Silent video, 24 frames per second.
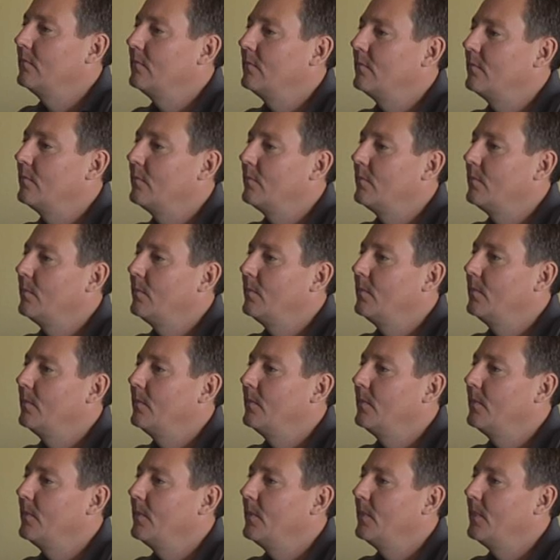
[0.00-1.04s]

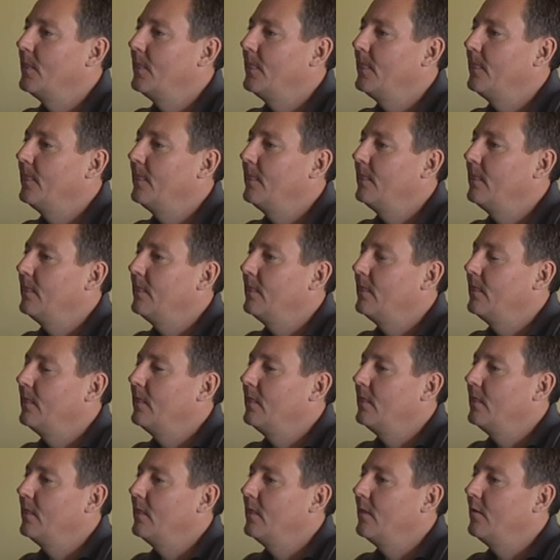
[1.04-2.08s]

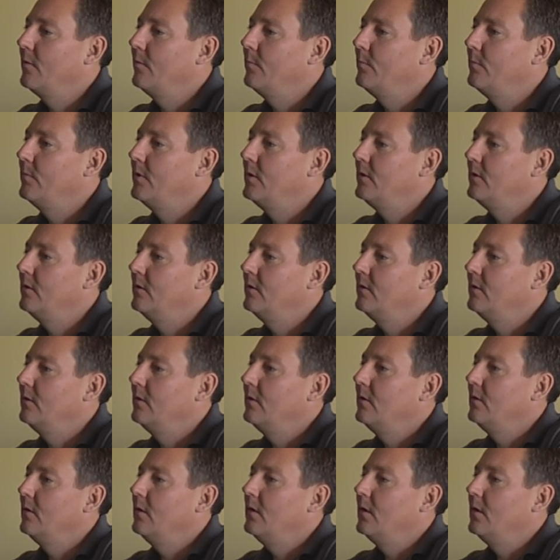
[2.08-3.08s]
[no speech]